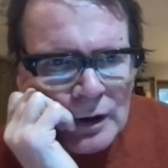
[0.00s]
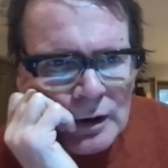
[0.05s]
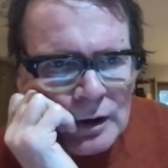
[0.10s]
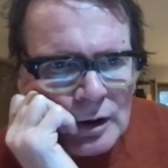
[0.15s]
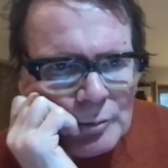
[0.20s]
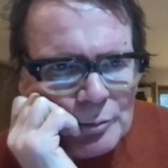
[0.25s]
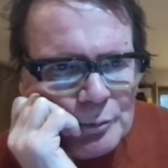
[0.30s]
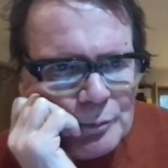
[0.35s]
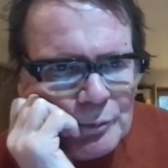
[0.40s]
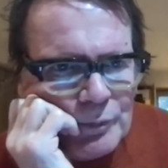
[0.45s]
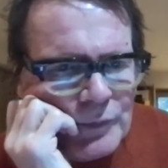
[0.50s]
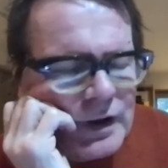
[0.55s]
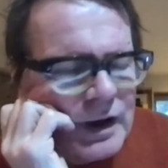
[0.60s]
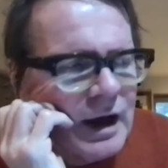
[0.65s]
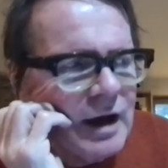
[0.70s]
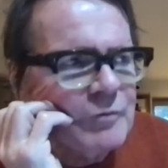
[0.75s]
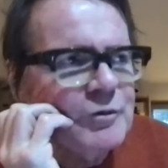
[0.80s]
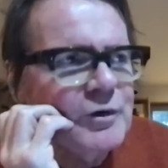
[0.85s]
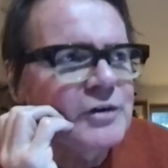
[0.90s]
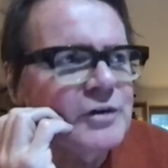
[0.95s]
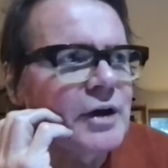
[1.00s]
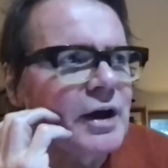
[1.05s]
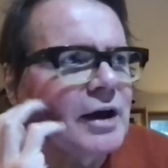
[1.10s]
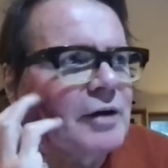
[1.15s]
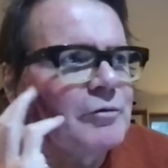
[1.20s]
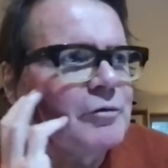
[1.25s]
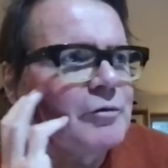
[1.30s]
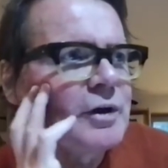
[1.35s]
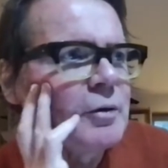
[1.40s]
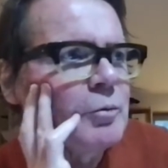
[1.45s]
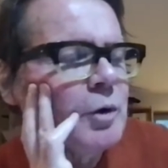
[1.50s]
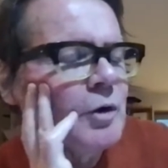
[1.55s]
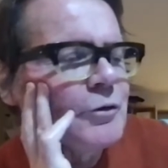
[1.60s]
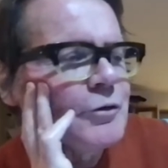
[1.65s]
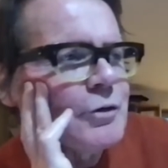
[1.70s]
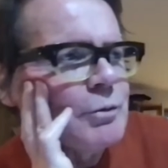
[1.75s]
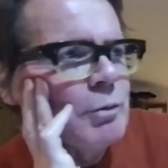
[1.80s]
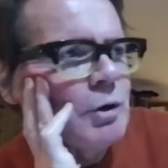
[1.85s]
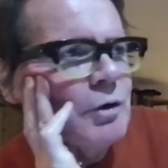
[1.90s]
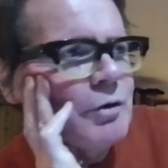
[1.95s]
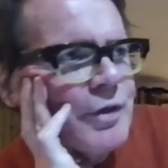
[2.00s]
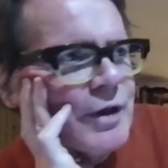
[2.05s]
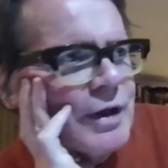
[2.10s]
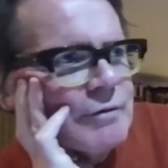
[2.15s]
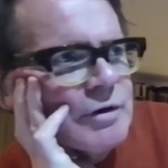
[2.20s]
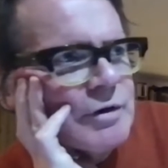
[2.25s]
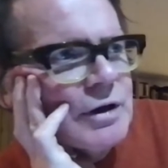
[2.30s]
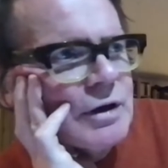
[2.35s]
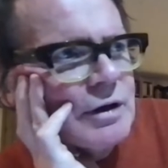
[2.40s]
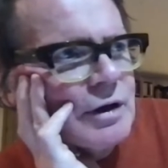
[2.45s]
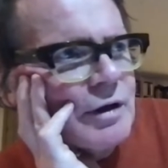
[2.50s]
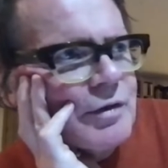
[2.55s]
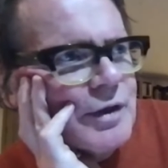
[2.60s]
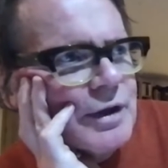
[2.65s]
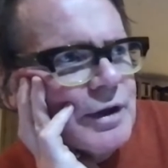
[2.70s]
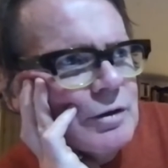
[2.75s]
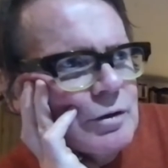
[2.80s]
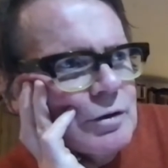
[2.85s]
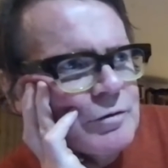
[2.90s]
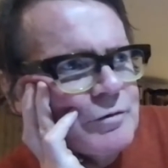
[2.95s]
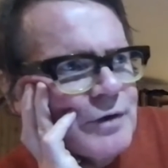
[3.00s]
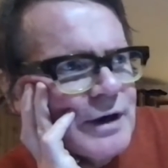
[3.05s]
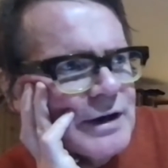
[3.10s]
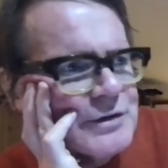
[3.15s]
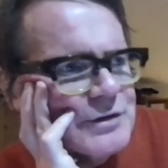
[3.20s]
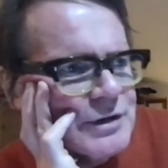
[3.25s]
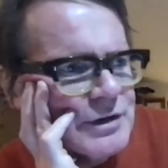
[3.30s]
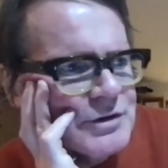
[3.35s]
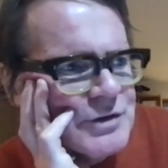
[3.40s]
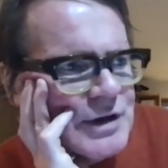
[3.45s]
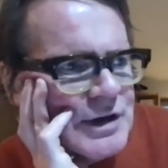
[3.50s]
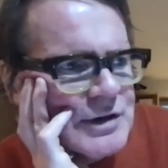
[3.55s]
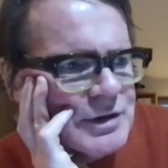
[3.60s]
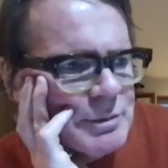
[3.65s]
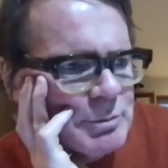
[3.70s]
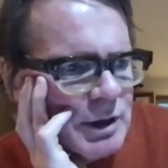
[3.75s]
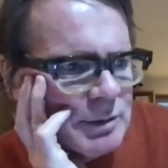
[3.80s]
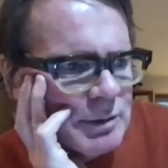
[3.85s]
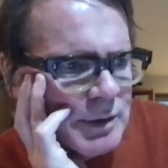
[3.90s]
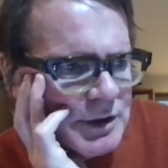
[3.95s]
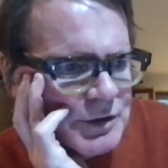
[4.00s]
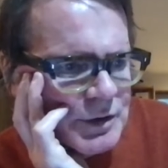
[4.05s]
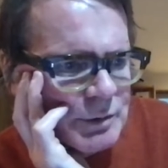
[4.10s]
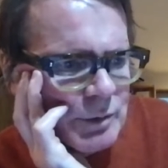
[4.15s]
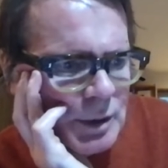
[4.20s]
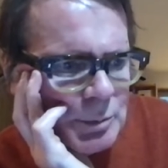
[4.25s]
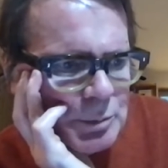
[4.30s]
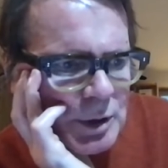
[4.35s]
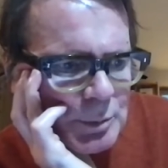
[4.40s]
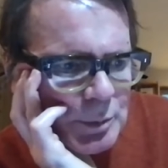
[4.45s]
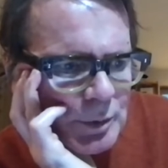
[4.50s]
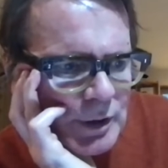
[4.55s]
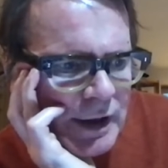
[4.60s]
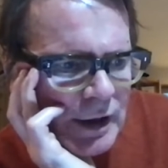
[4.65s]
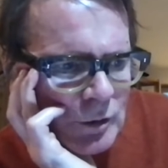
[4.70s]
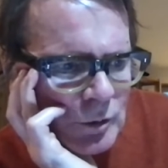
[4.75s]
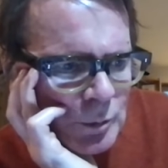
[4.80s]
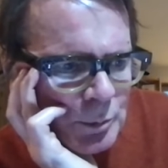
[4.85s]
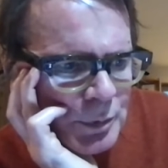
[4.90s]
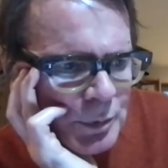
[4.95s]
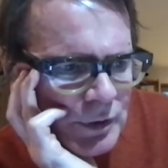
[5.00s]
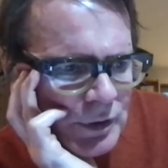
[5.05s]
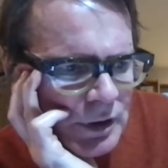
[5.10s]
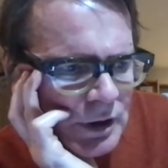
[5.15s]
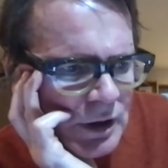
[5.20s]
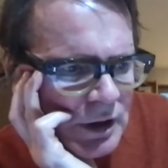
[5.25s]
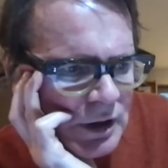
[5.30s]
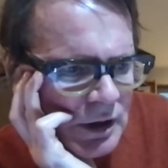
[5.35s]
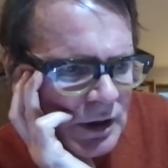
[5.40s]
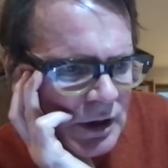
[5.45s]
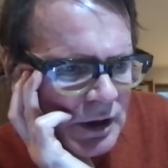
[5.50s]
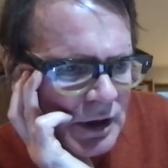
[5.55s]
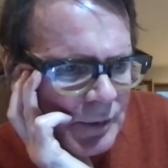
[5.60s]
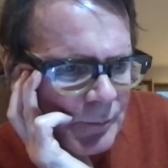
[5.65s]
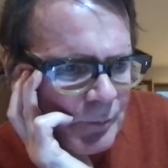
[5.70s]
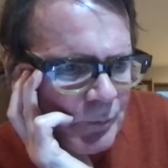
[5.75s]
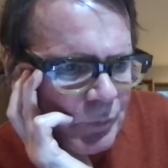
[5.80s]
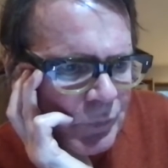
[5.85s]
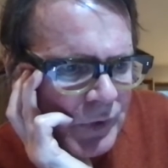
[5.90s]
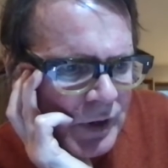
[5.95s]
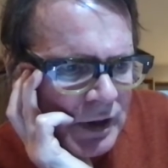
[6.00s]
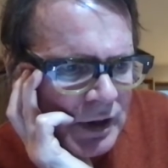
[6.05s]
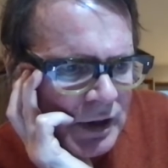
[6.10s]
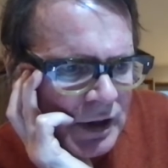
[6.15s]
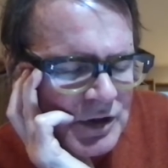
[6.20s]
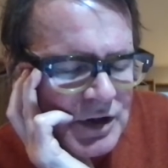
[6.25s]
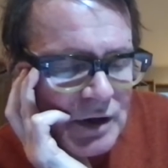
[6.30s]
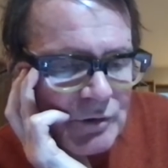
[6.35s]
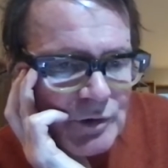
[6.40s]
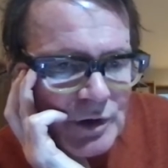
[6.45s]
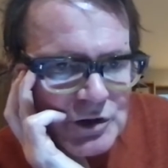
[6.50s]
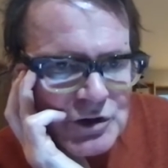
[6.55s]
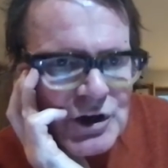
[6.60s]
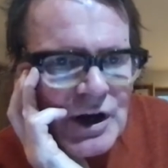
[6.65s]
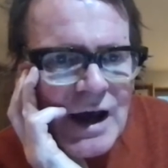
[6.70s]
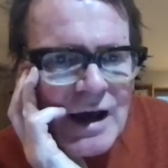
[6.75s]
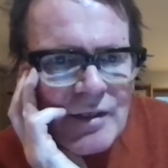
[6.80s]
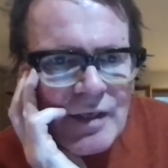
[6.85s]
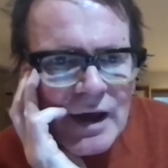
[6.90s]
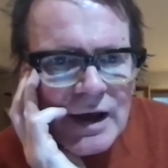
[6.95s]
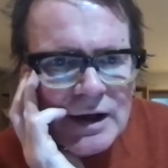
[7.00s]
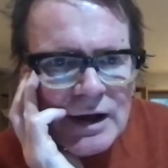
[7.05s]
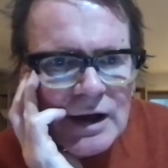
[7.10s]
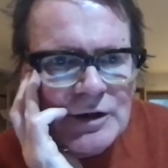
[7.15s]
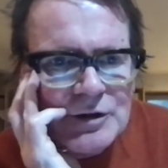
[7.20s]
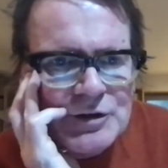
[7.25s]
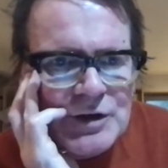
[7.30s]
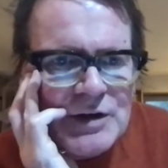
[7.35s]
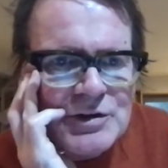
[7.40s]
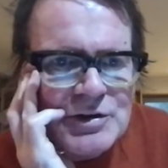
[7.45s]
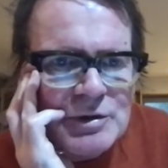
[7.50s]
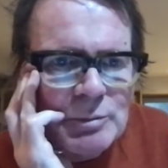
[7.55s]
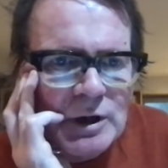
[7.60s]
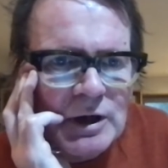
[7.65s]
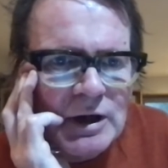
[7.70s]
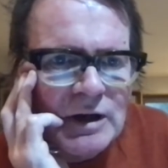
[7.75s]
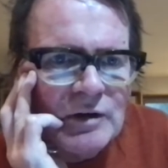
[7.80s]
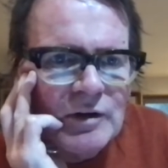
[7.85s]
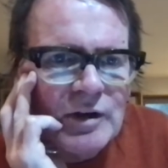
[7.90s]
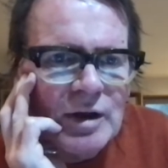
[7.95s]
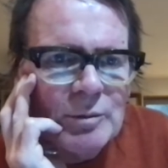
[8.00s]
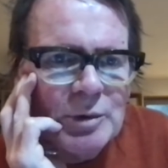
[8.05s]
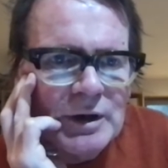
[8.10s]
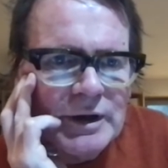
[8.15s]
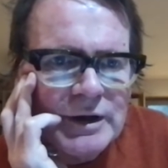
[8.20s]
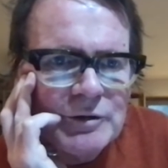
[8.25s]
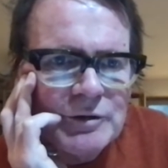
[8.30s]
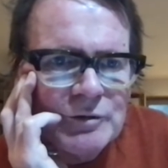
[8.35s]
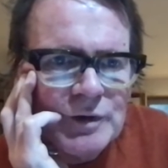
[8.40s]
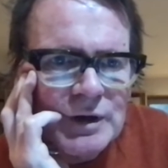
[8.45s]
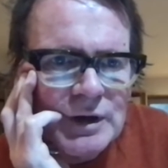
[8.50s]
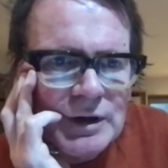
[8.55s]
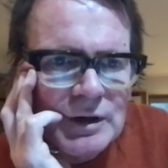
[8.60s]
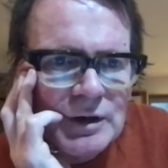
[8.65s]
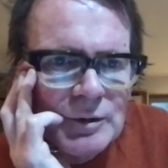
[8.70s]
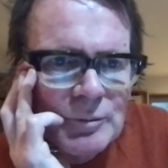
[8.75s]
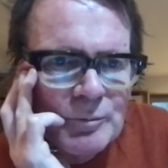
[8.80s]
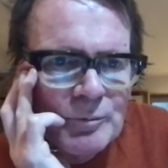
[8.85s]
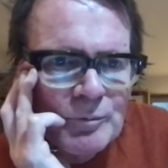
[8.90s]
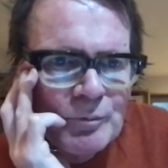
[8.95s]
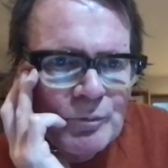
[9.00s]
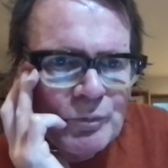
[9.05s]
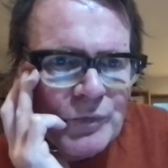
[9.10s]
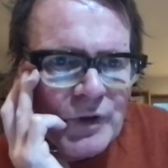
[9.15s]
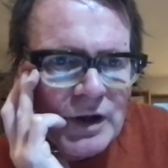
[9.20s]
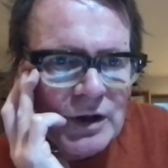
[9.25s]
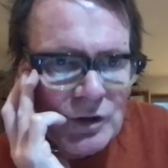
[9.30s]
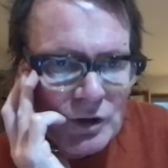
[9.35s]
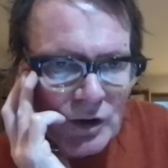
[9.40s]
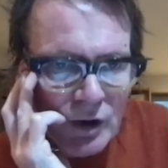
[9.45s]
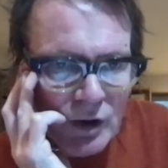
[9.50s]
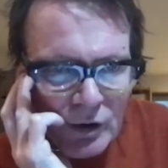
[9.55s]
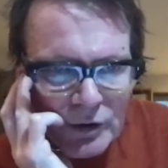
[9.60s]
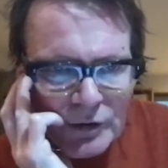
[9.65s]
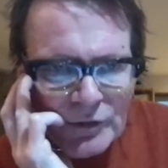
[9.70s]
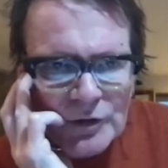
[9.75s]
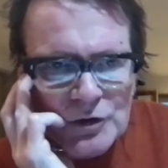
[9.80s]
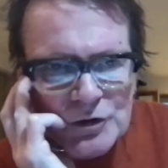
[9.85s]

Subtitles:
And every once a month they have a thing called fast and testimony meeting, where people get up and share their kind of testimony and their belief in God and the